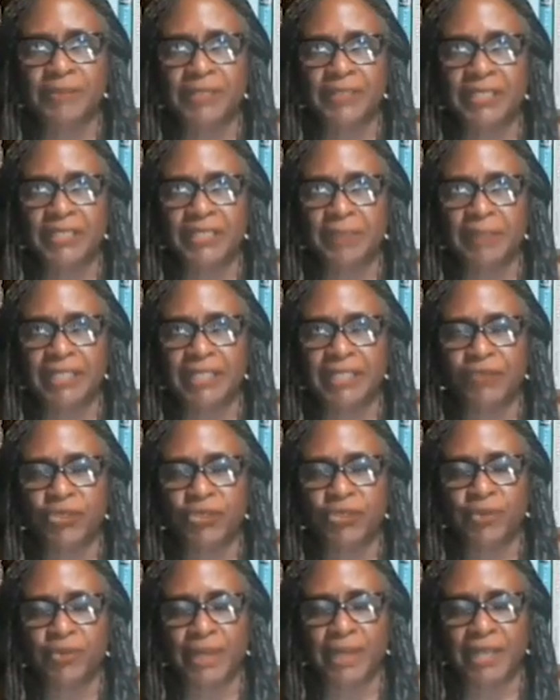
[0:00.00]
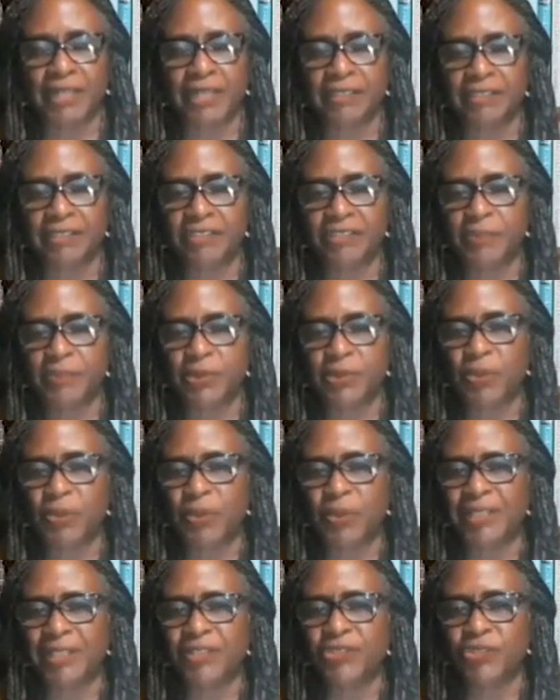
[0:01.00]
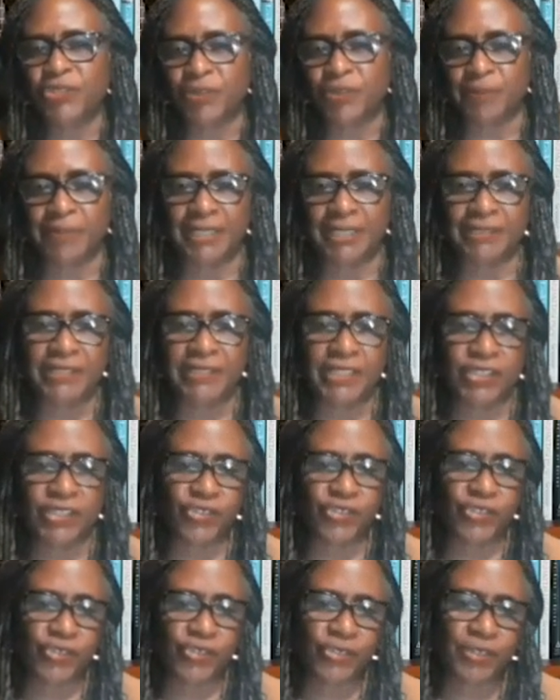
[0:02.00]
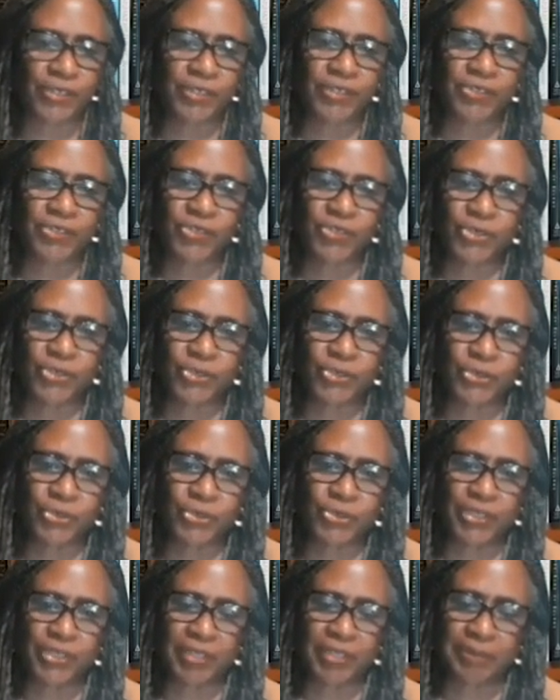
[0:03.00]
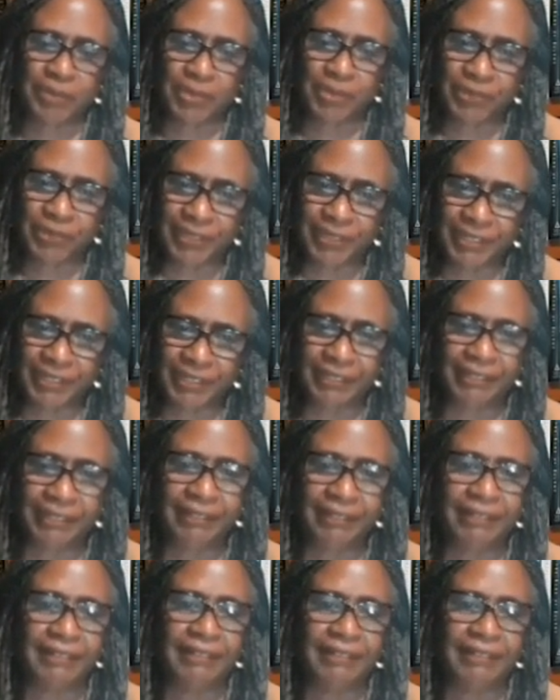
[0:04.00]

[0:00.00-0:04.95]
think about after writing this book, what is your message to the community,